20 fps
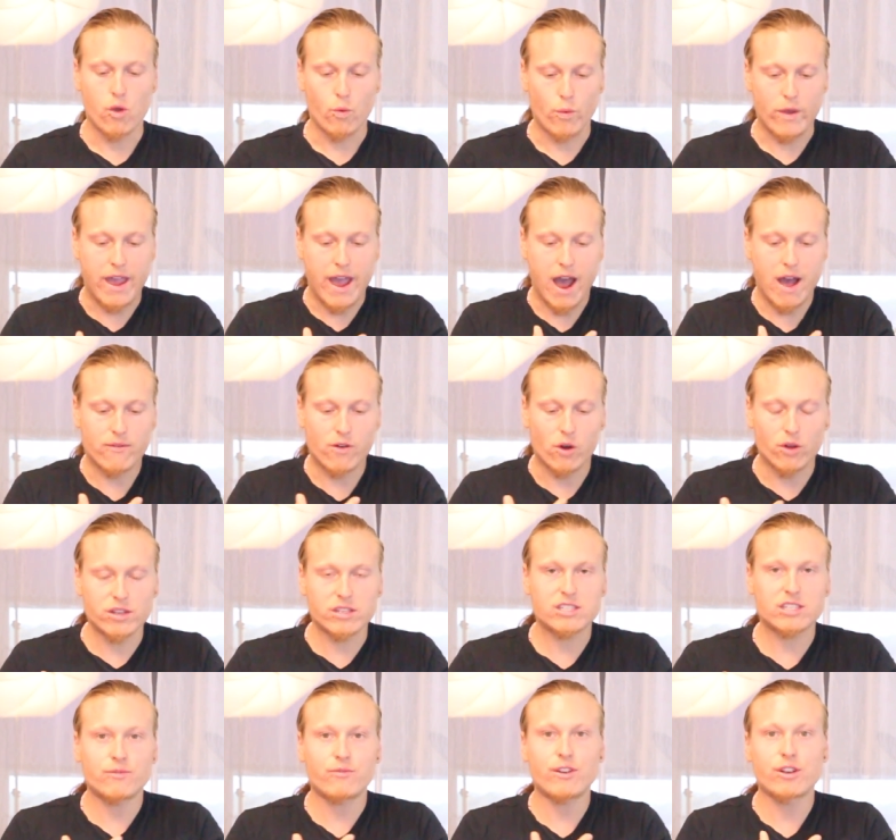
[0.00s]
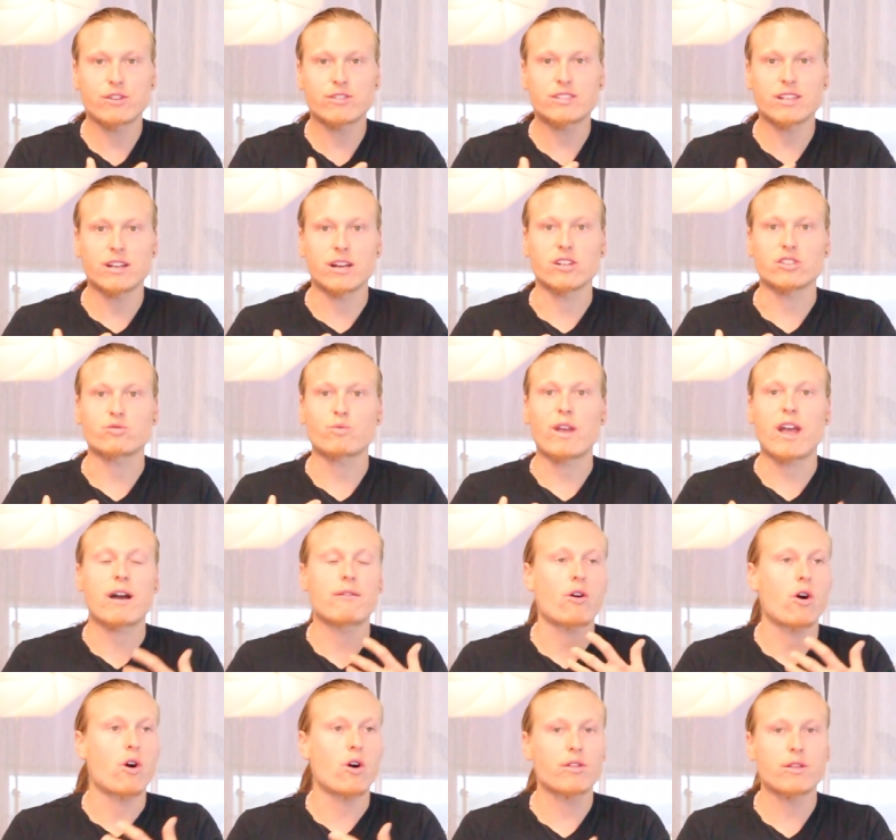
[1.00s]
we have all the spheres in us. We
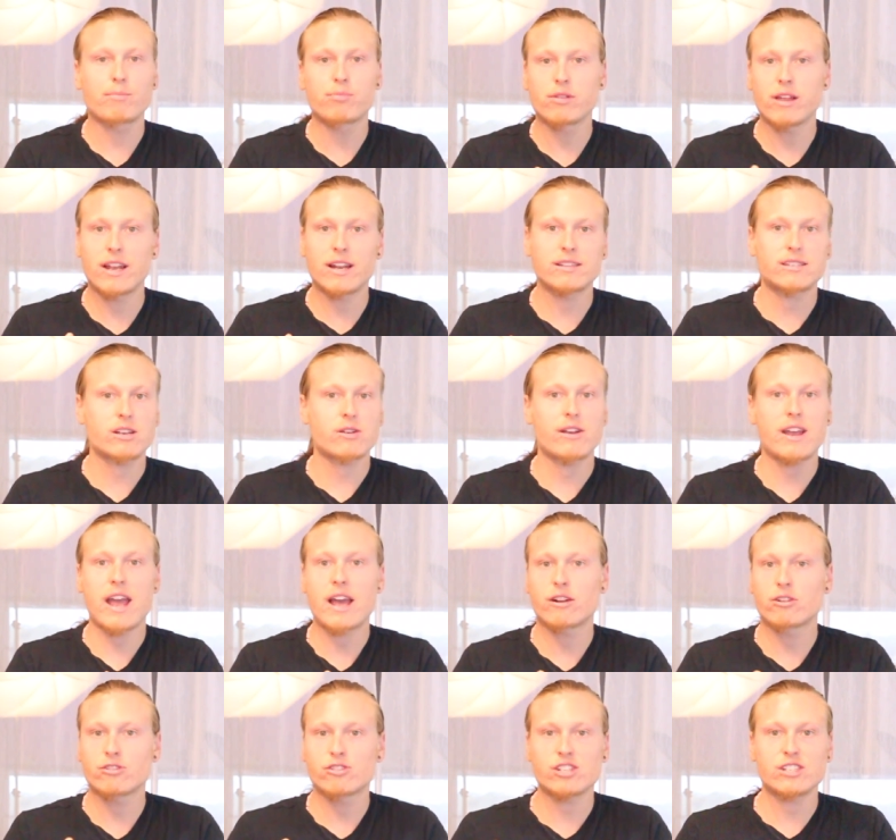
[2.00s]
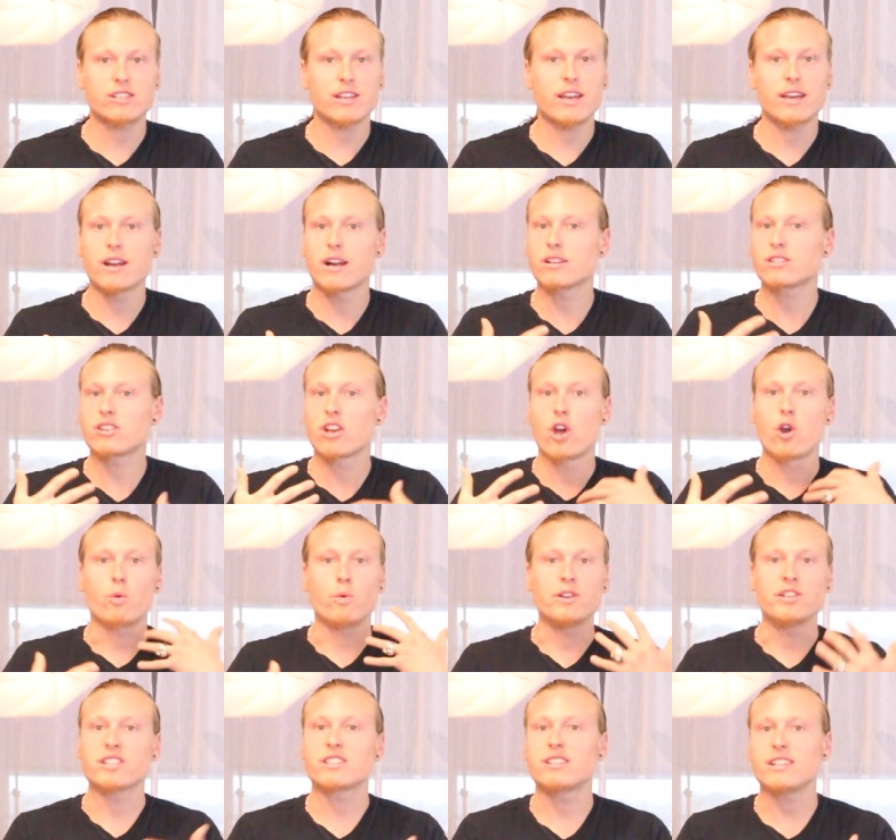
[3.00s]
have all the planetary energies in us.
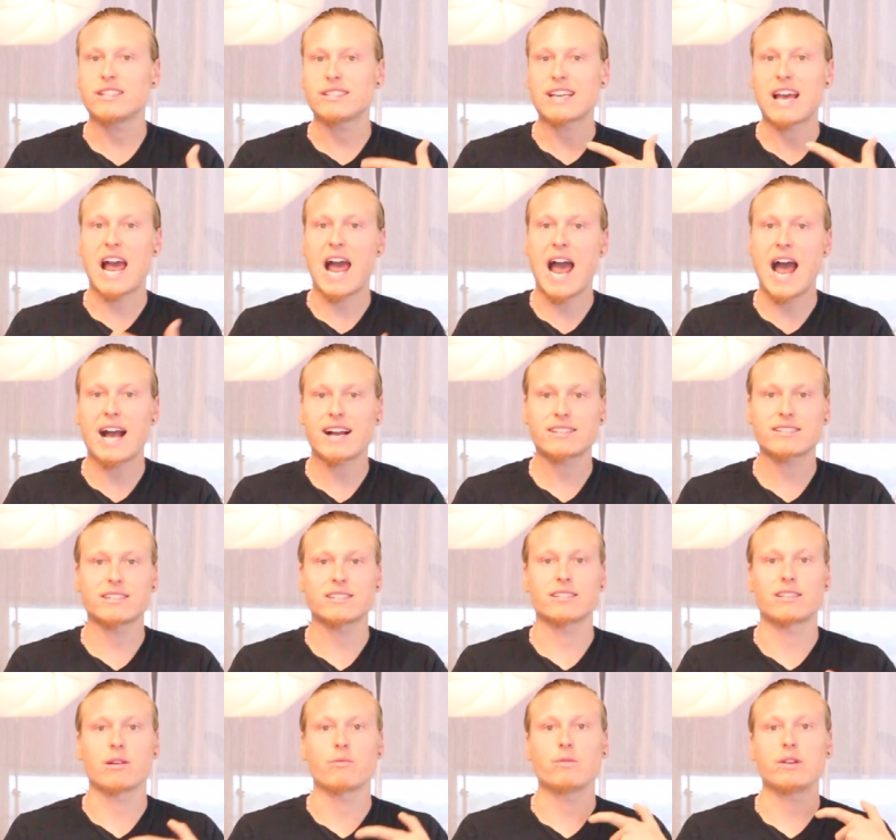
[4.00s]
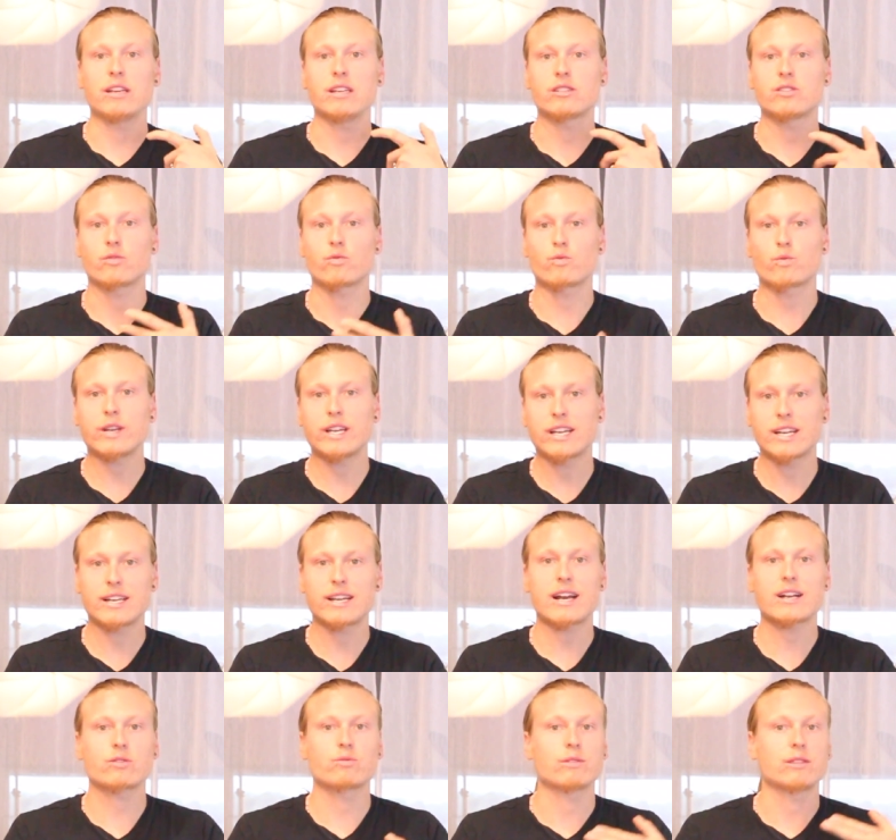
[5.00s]
We just need to access them. We need to
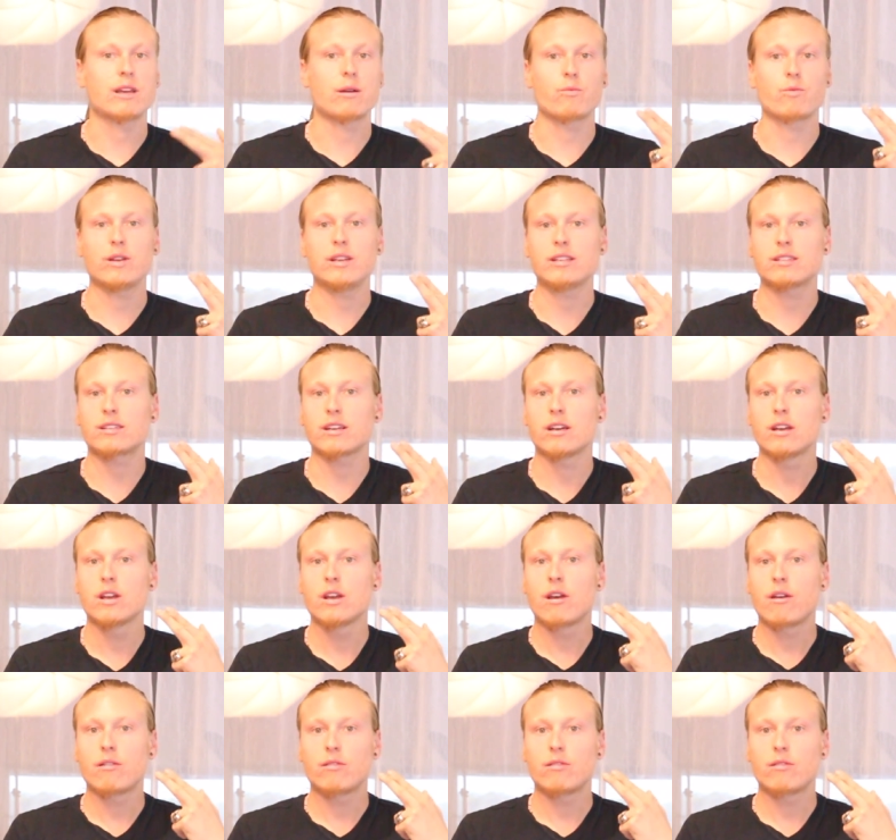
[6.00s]
reconnect with them. We need to